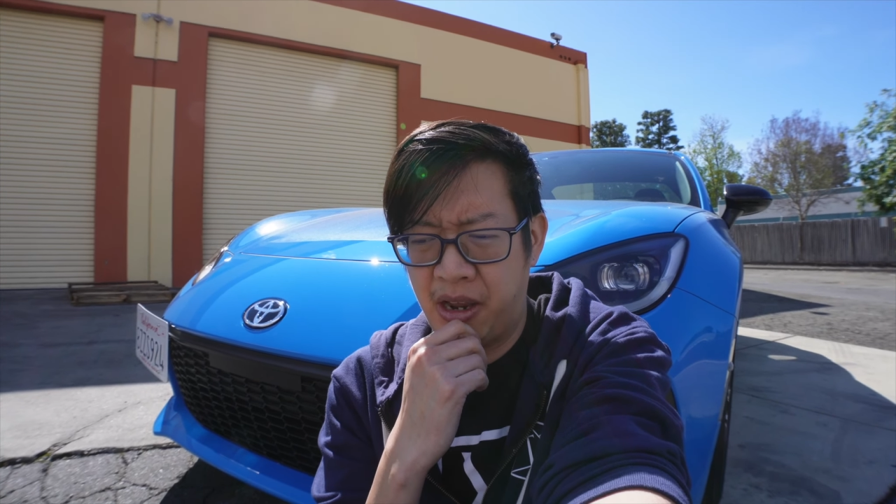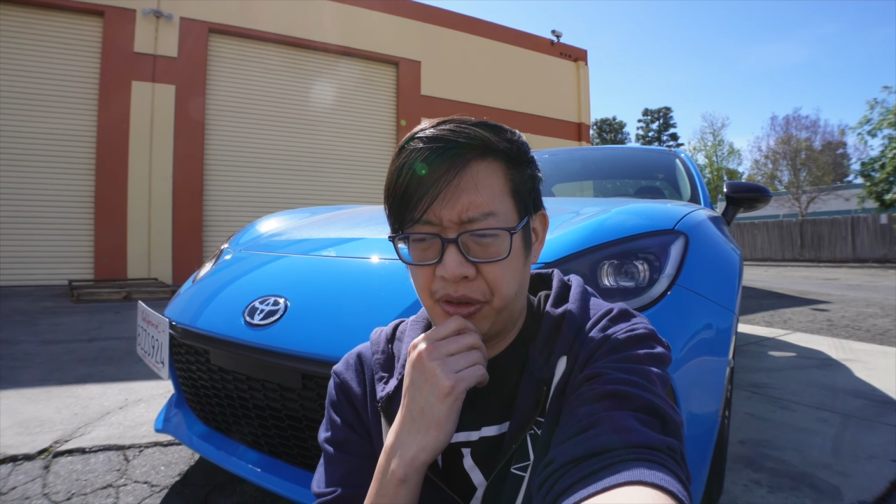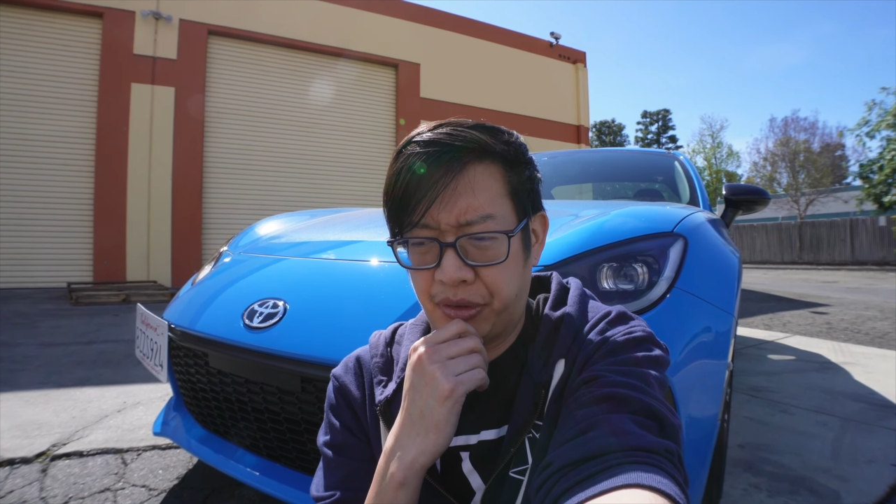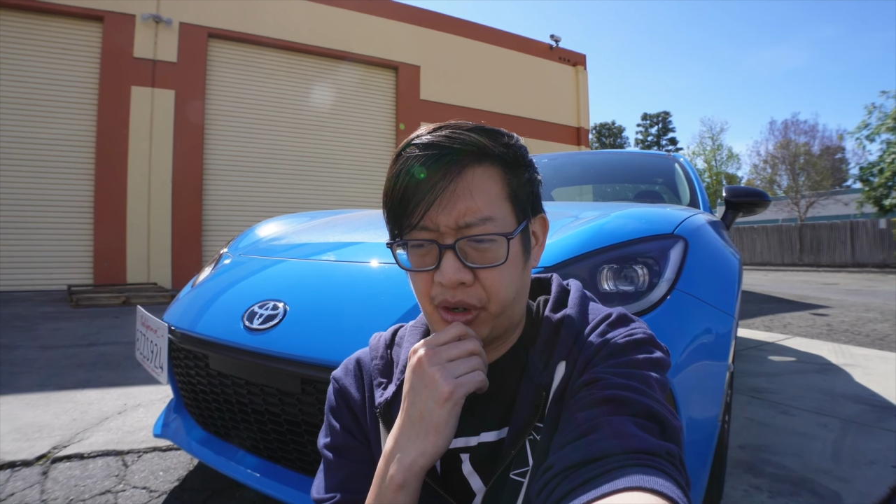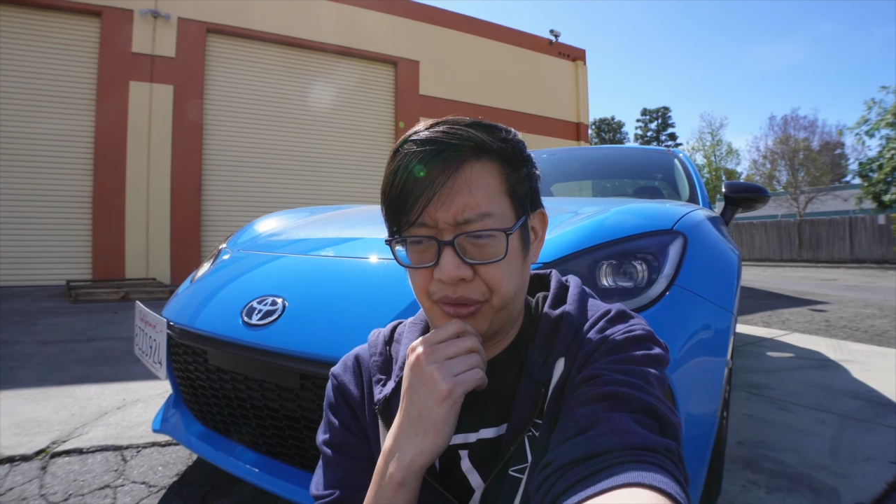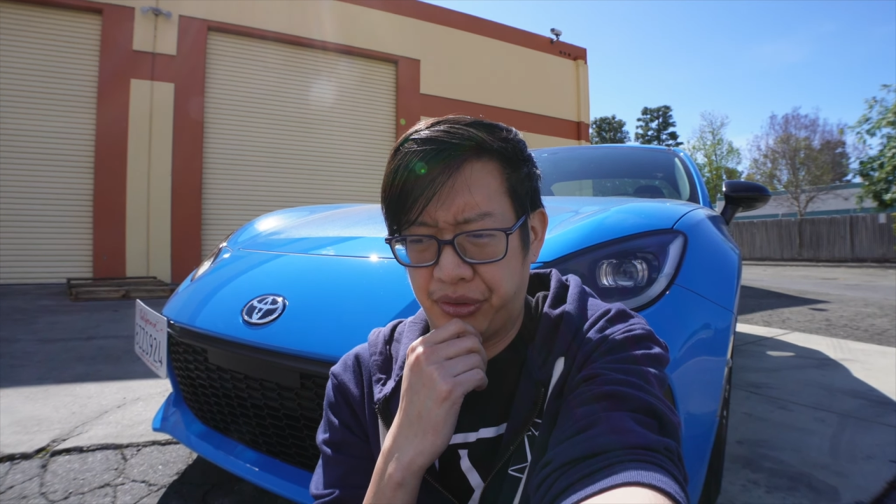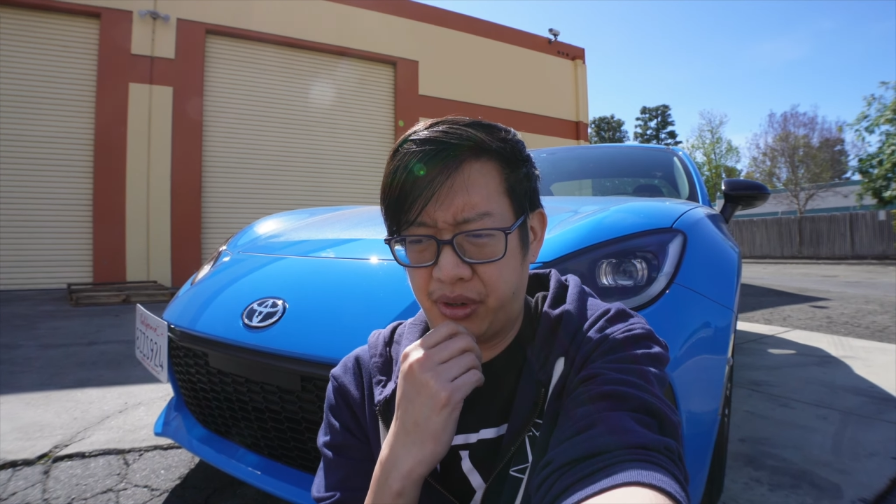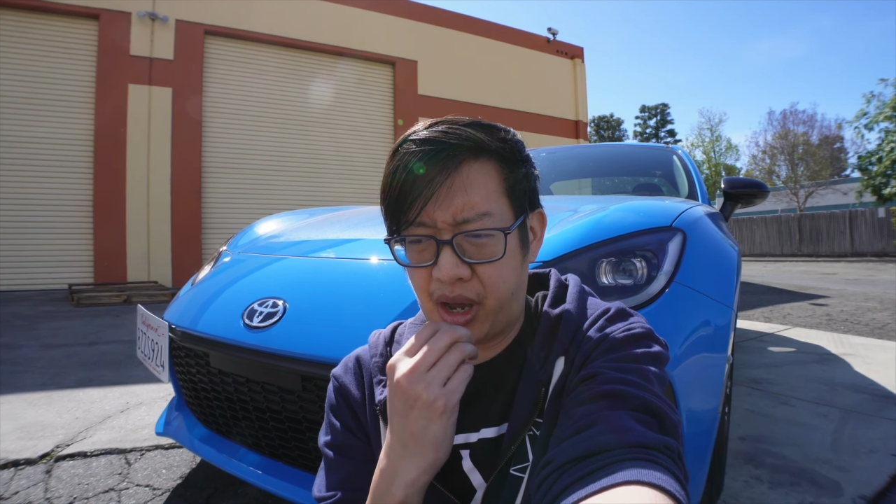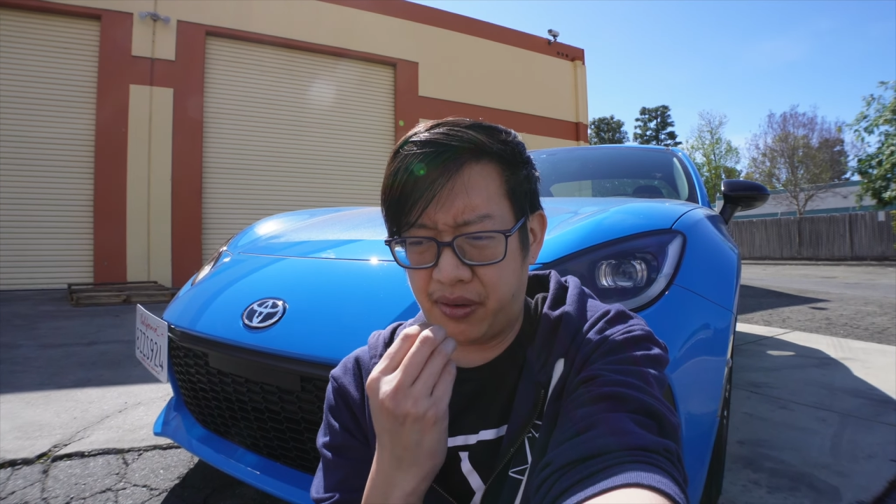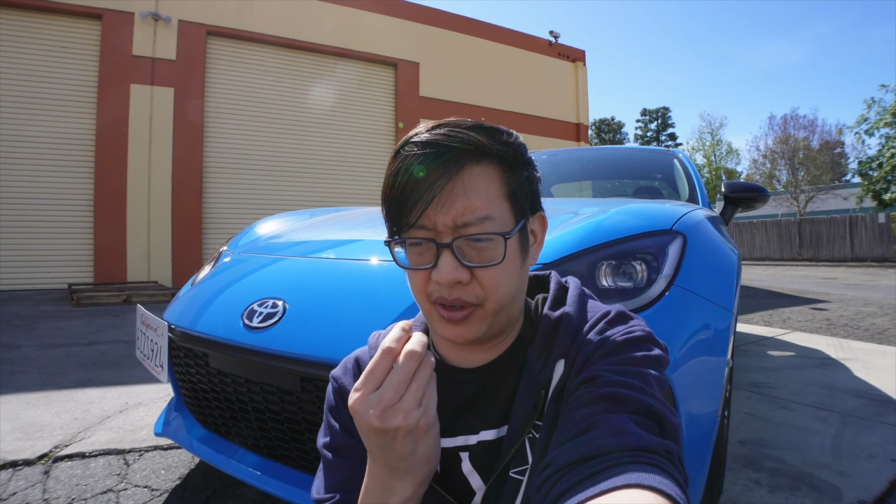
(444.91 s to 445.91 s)
They're also
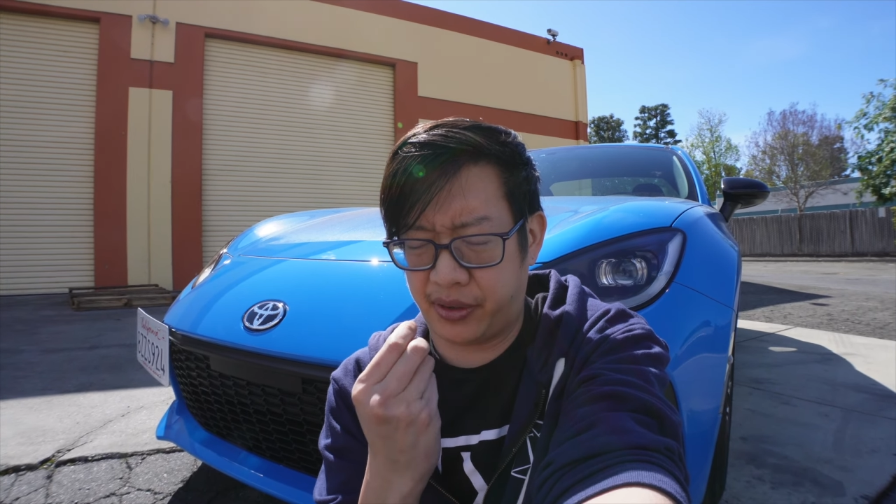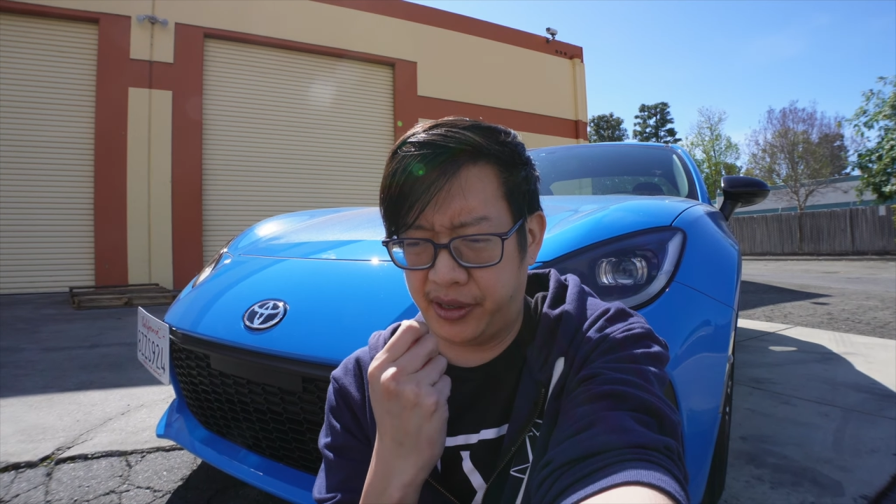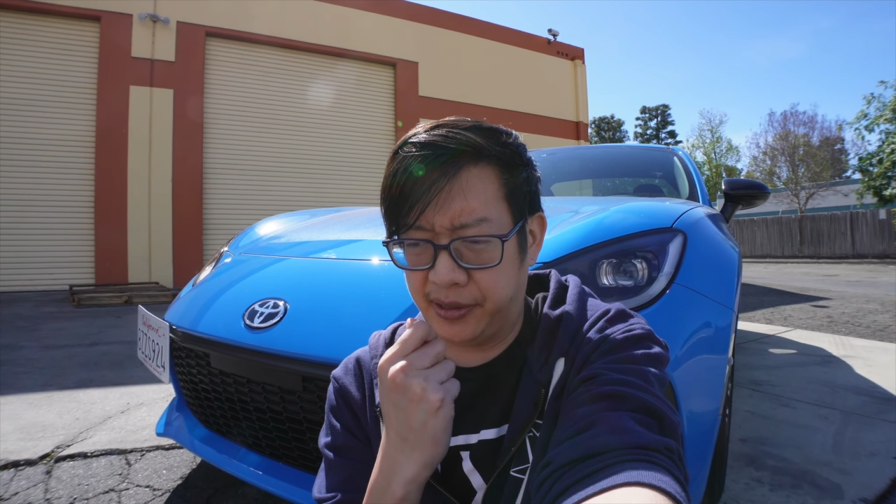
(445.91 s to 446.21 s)
not very